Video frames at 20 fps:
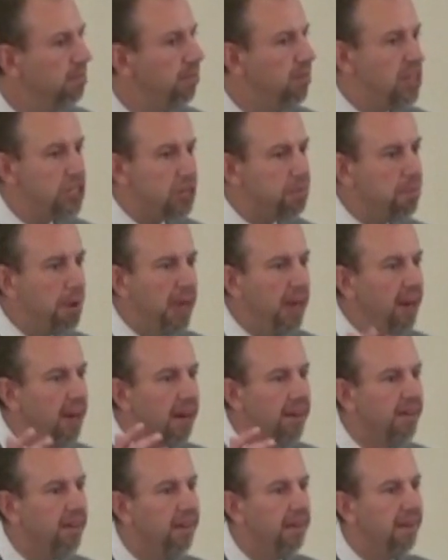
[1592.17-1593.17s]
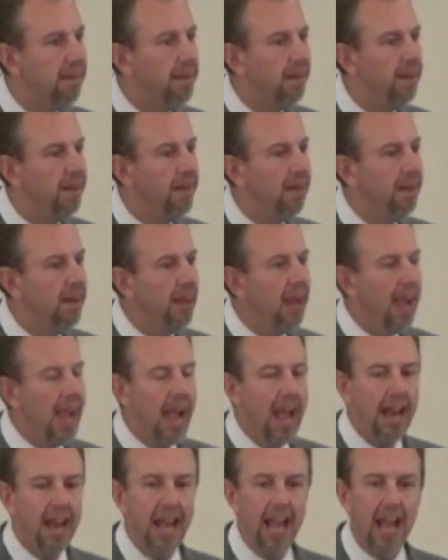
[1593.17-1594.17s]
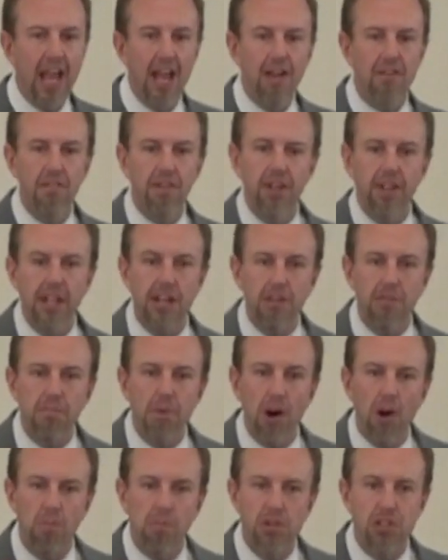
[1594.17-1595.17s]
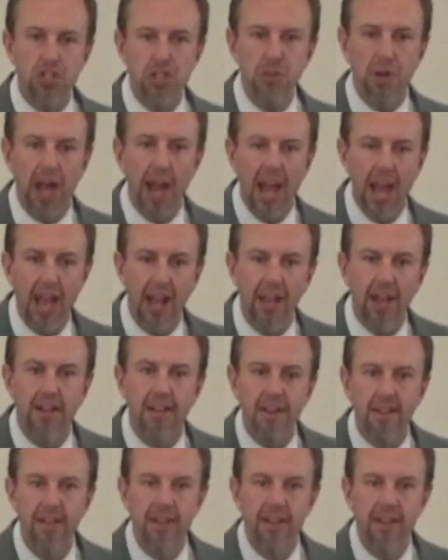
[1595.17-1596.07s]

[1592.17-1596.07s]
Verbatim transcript: Disappeared. And every little moment you had,